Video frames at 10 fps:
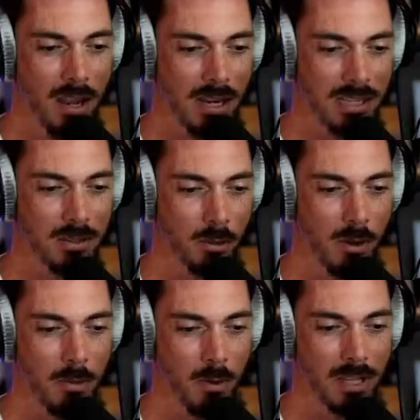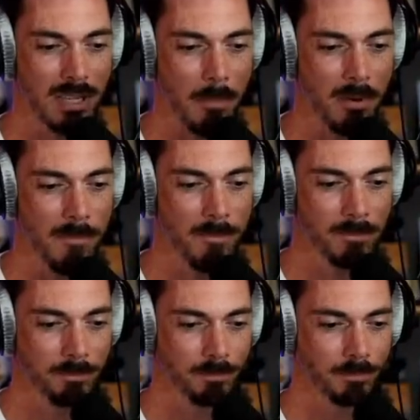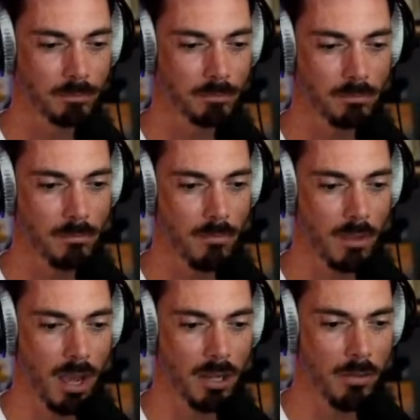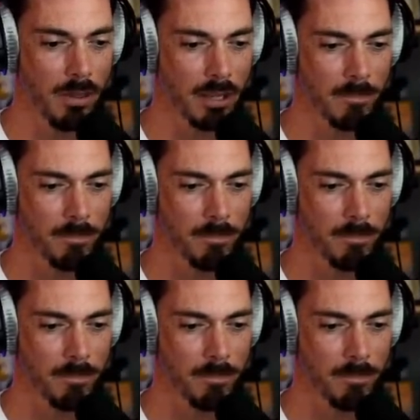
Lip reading: At least not the way we want it to happen. I don't think.